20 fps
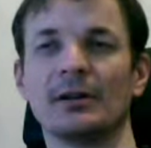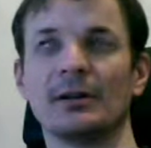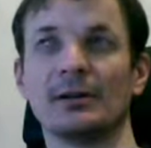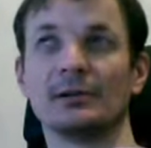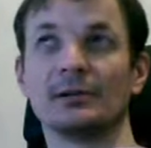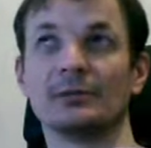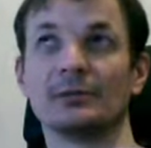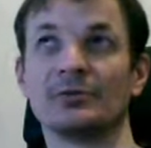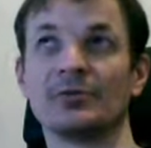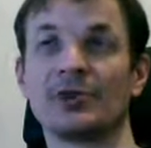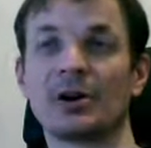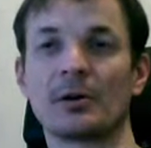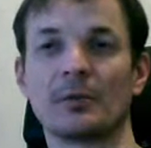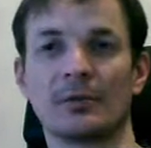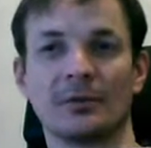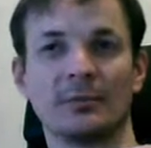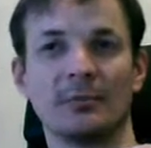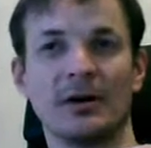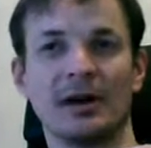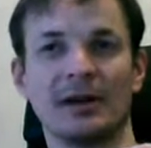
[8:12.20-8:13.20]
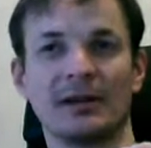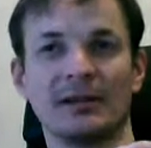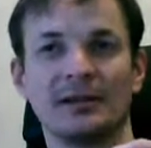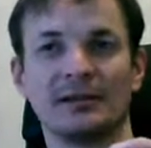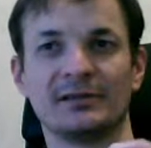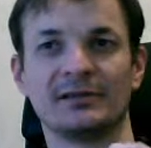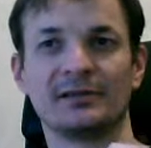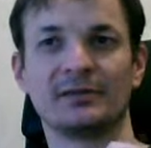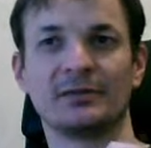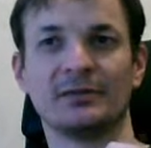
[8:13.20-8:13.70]
charmed by
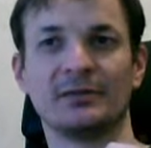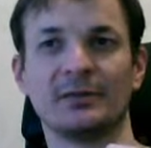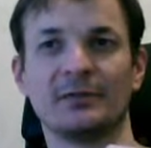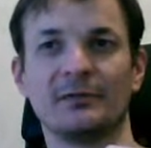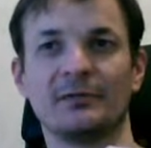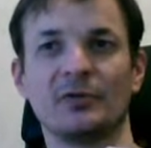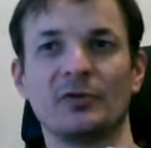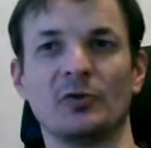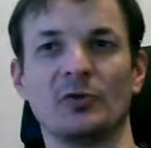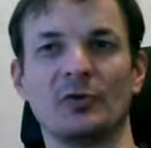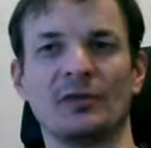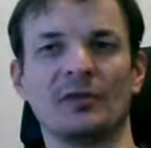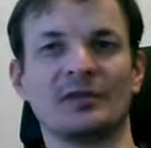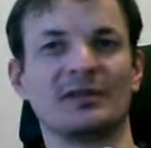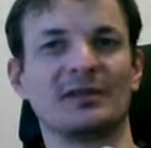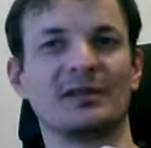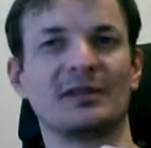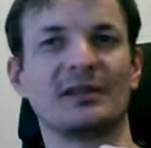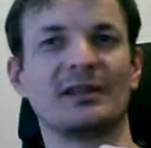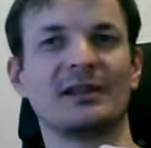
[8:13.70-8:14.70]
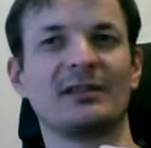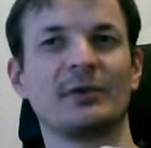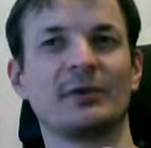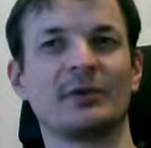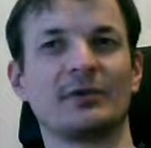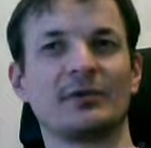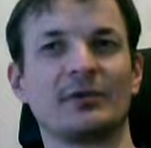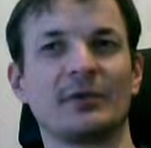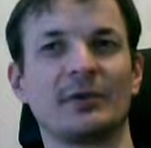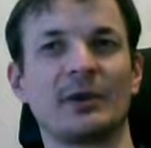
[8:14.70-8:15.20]
this view, because it did
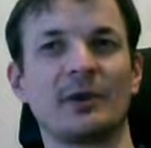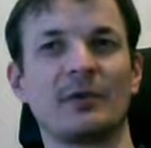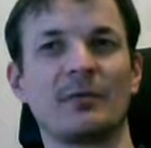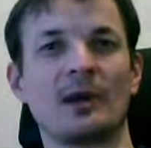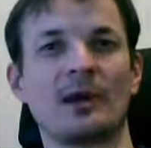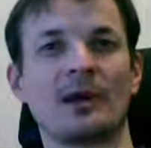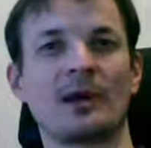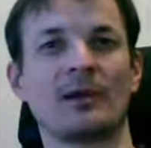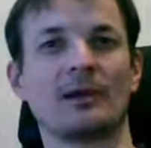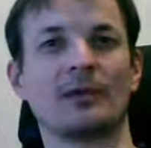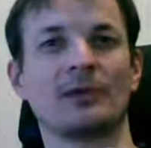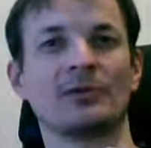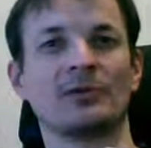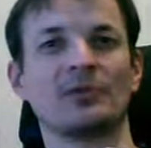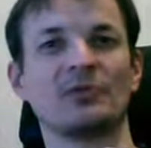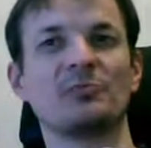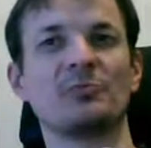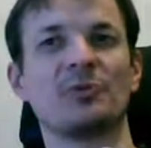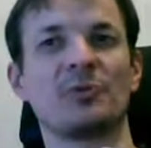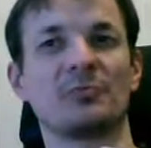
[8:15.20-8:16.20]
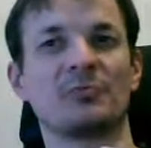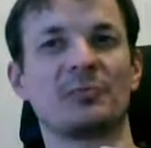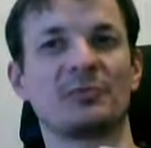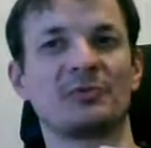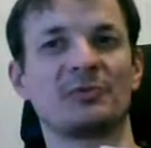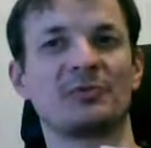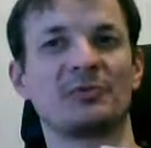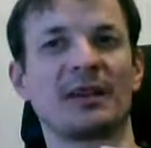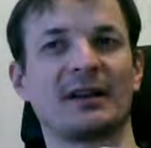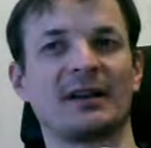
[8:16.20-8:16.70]
not require a super
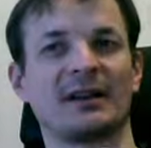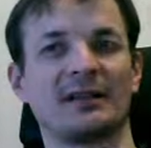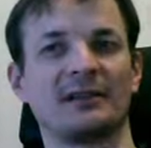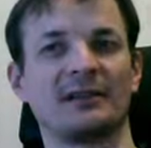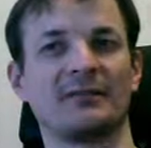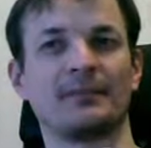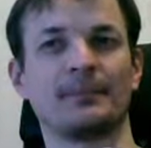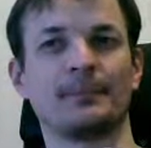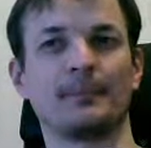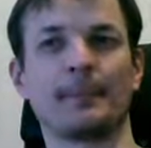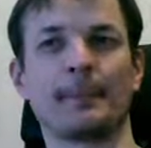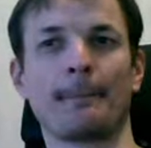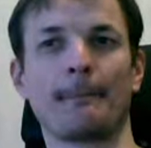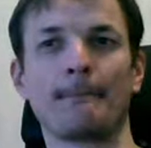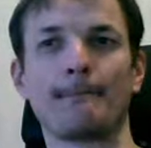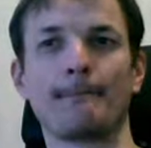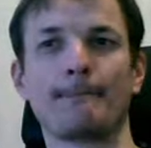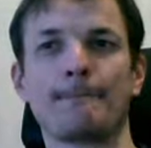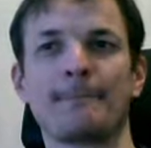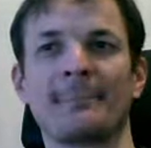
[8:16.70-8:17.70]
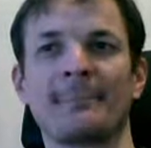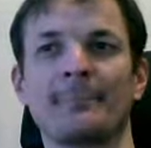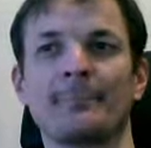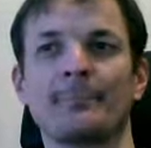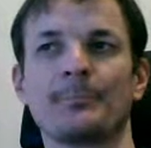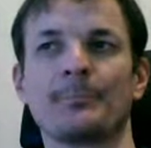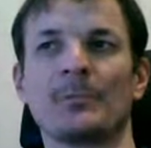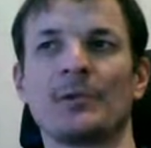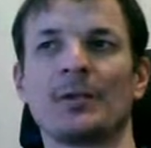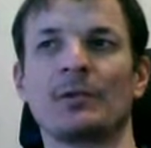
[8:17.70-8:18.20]
perspective,
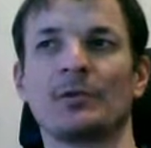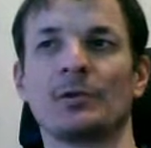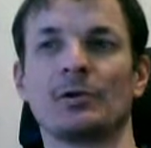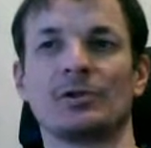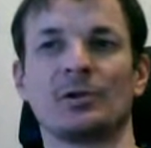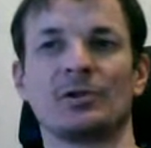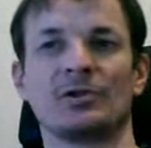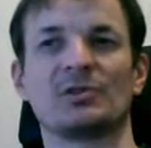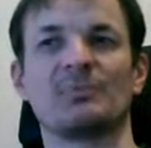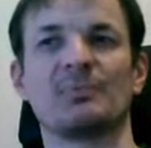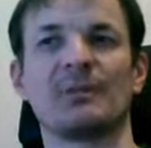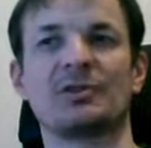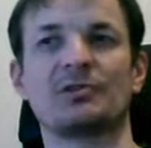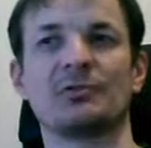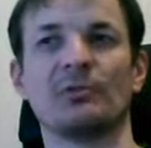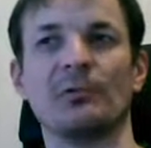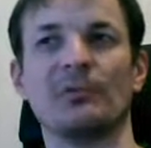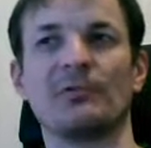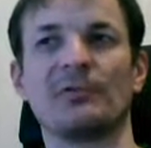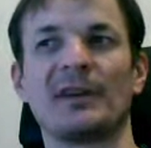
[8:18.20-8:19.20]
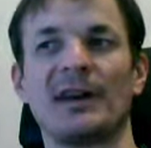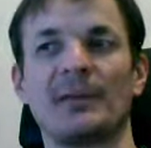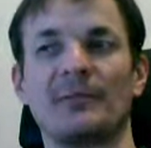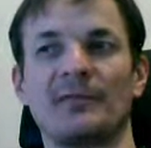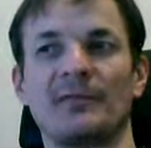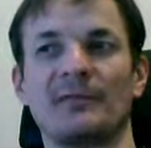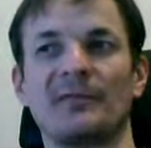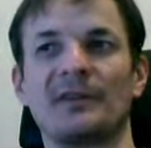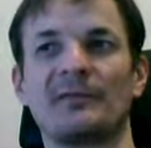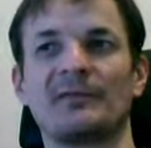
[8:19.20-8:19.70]
not a special frame
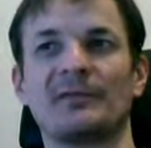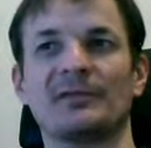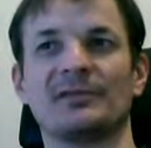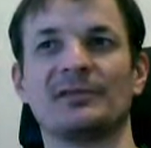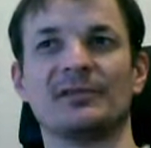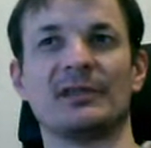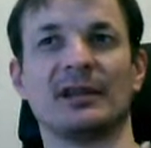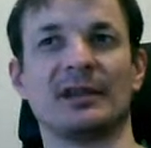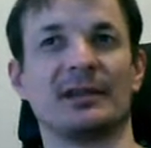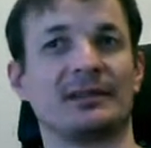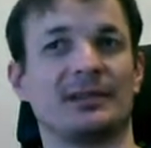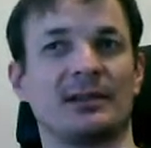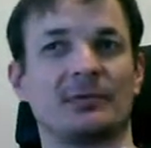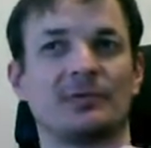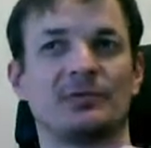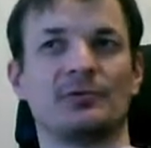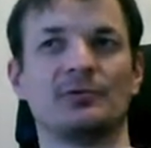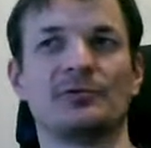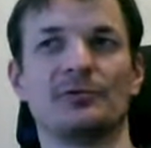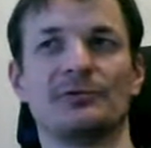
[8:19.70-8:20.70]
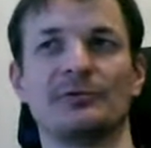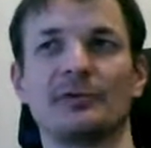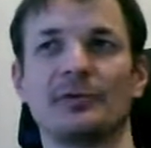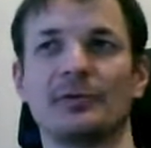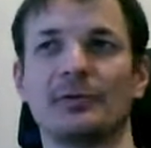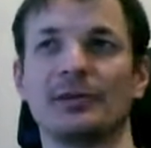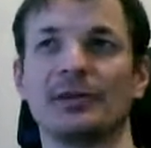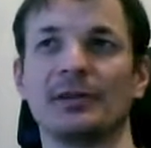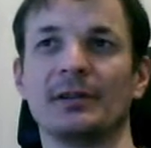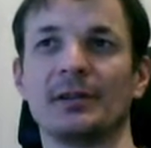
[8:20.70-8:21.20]
of reference, and Einstein was also
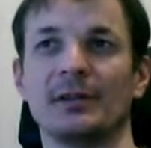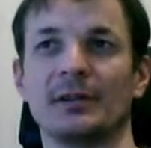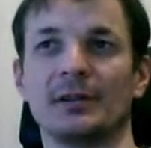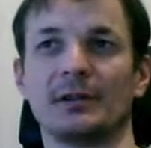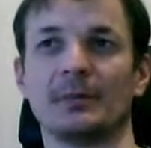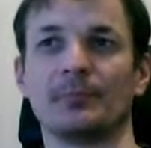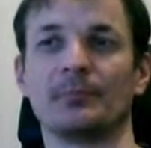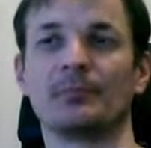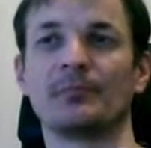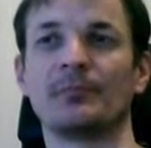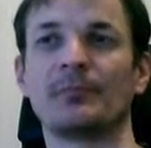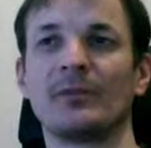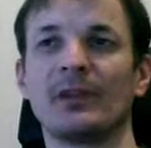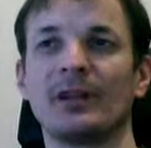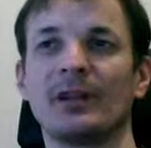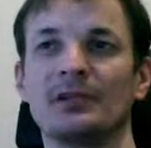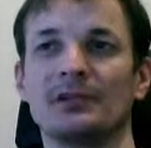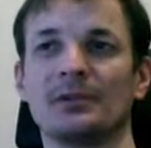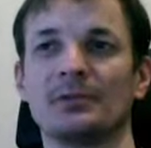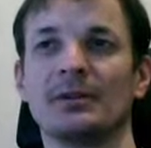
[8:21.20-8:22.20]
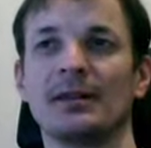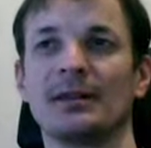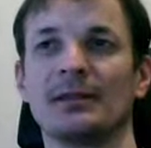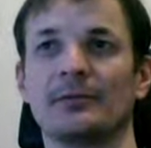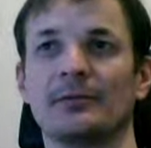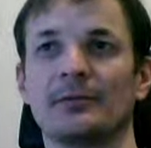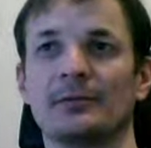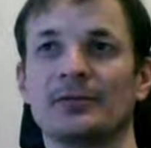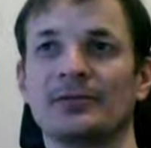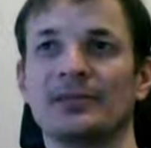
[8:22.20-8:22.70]
very into
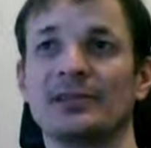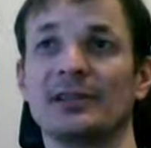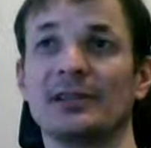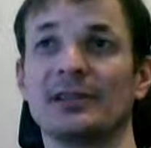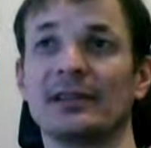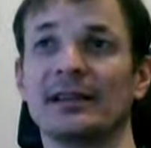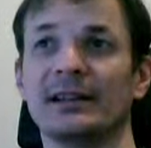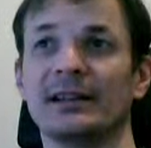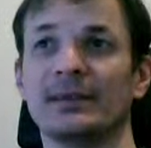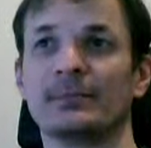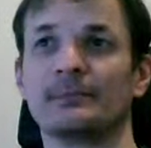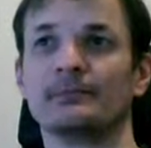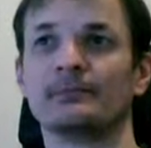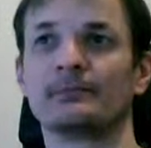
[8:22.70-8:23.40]
that. We'll see later.